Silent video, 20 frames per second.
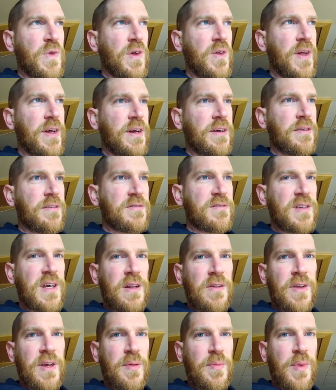like an
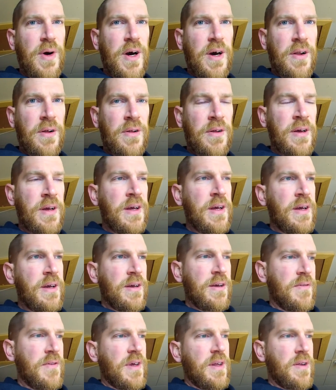acetylene bottle
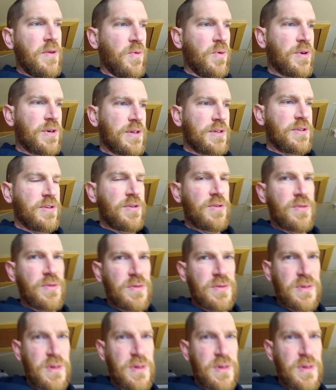that'd work too.